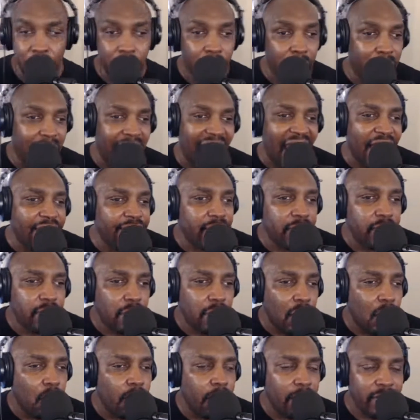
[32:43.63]
having your
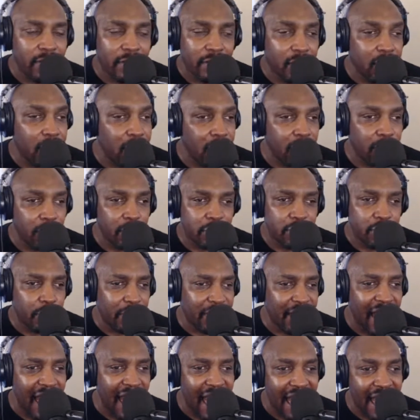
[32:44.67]
opening hook, which
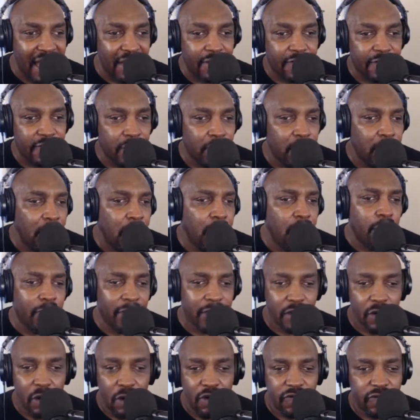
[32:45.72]
we have, we
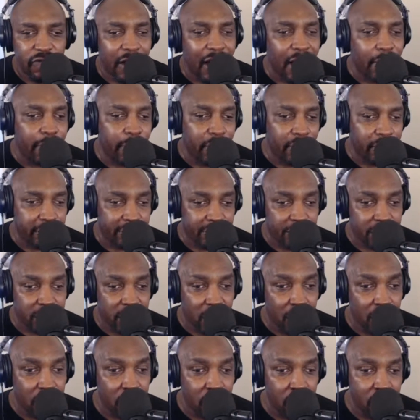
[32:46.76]
go over our runner
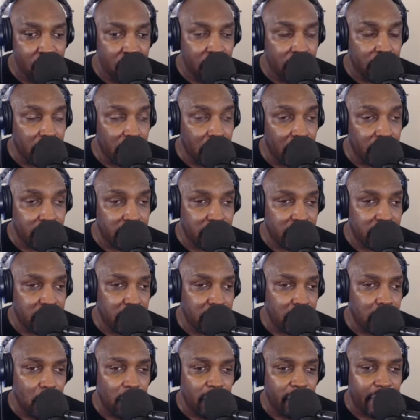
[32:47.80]
show notes
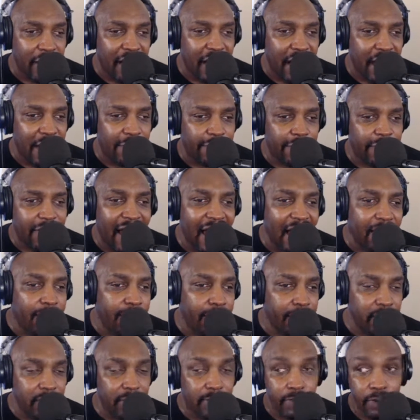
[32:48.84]
over our 5
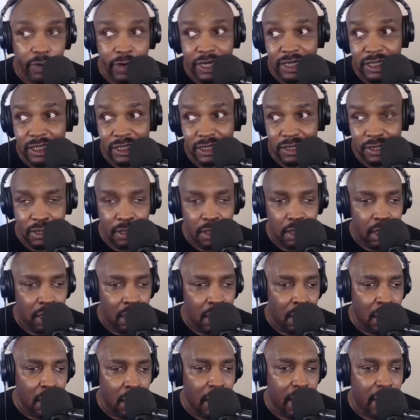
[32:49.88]
bullet points
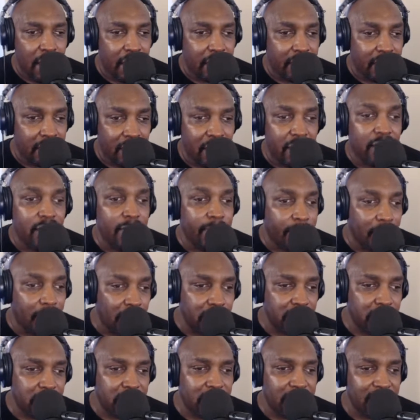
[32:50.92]
and any
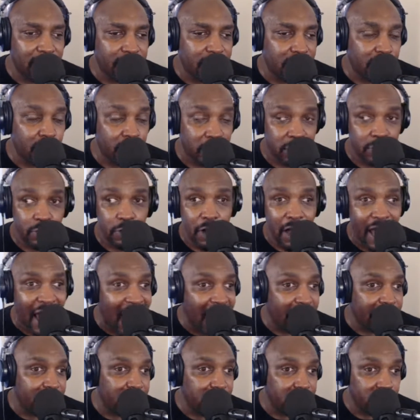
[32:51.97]
bonus tips, which we'll
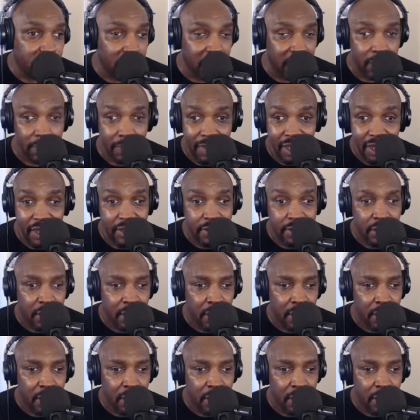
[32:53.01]
have in a minute.